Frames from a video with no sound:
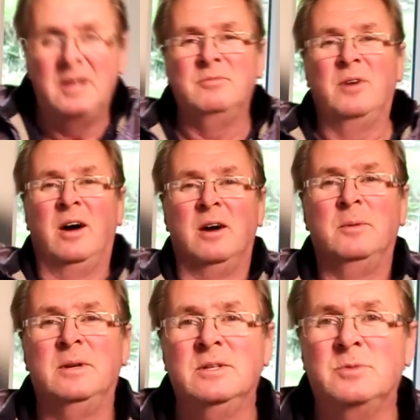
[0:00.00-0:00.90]

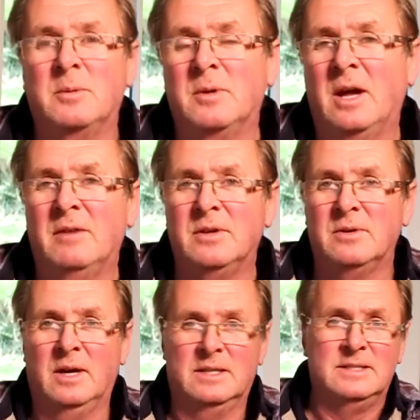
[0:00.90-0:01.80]
environment is what I'm going to have a
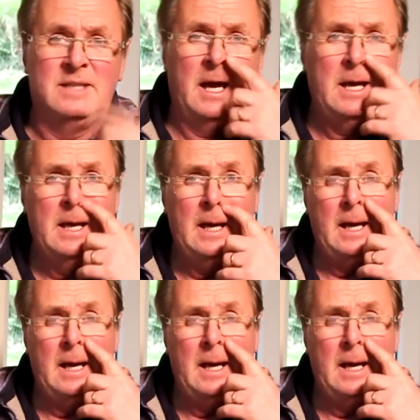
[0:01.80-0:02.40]
look at today.